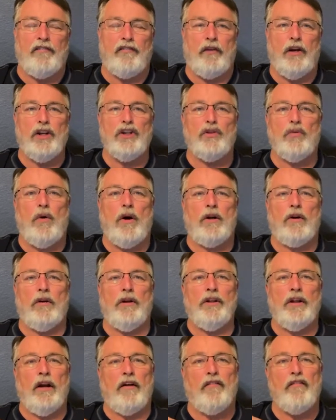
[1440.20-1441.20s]
fresh water
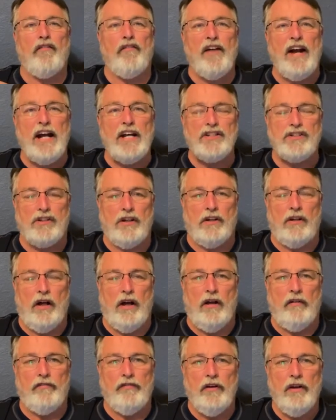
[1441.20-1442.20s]
in there fast
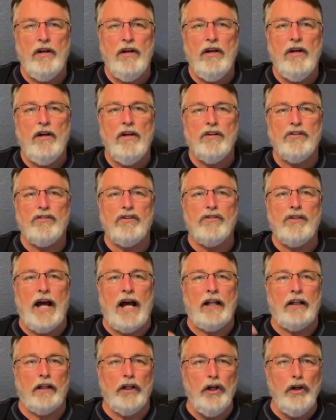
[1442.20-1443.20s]
enough to
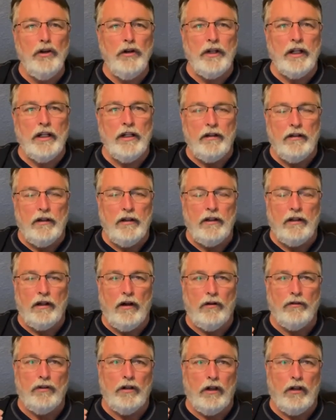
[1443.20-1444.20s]
dilute it,
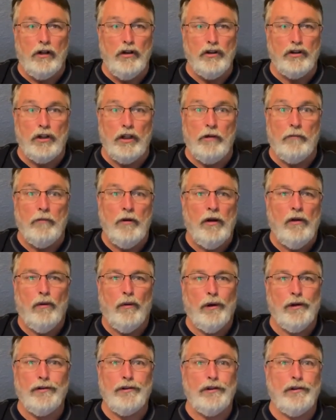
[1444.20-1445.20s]
dilute
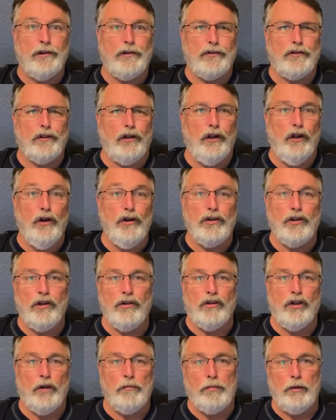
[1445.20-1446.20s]
the
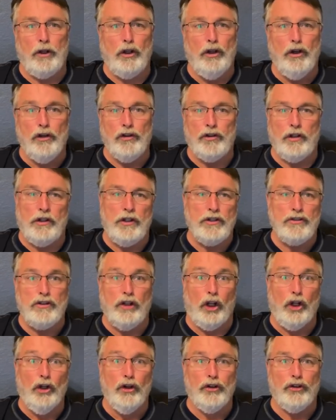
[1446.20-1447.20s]
solution to pollution is
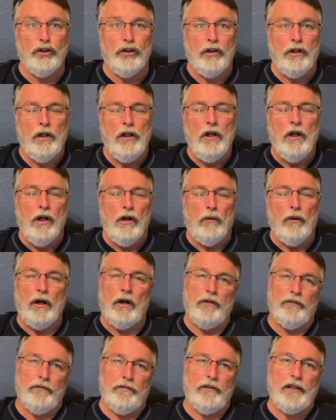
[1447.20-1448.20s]
dilution.
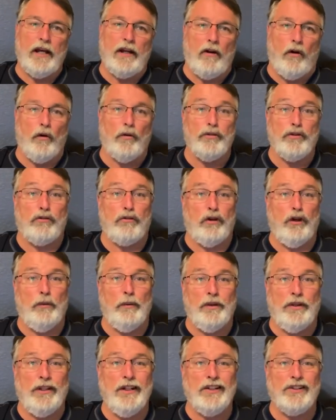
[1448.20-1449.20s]
Well, that holds true
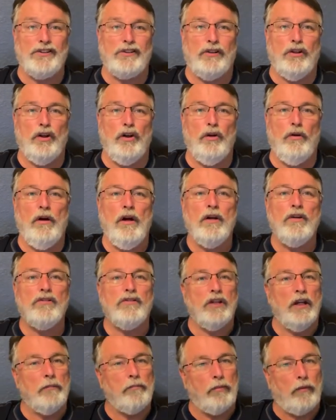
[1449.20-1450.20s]
with this too,
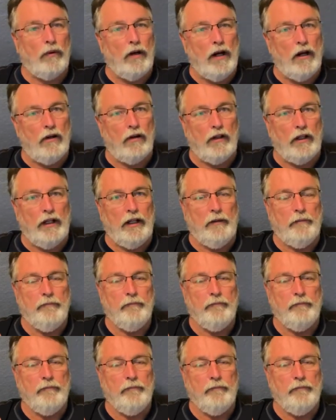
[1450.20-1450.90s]
temporarily.